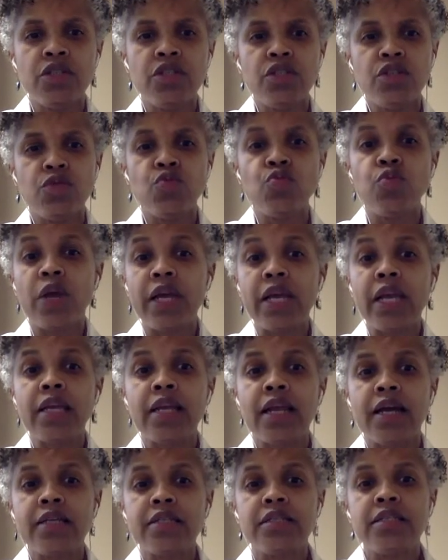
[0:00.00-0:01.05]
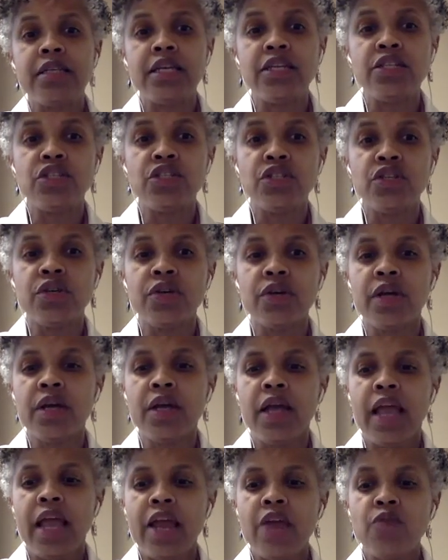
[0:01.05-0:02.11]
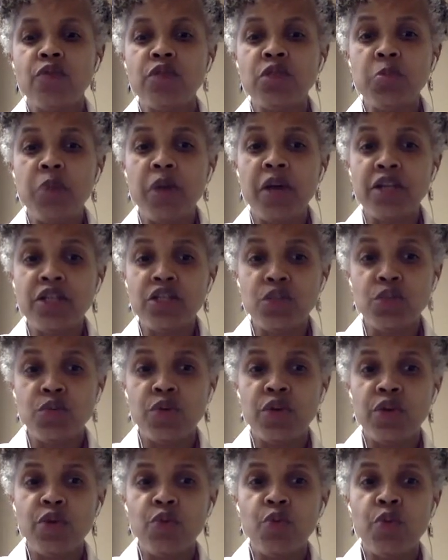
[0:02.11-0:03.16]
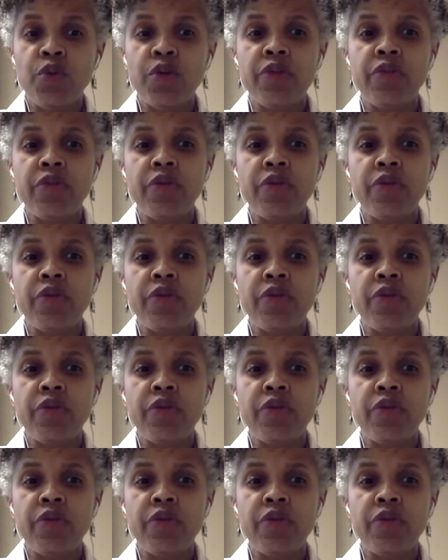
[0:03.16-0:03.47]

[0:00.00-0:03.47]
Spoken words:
to recognize danger and respond to it with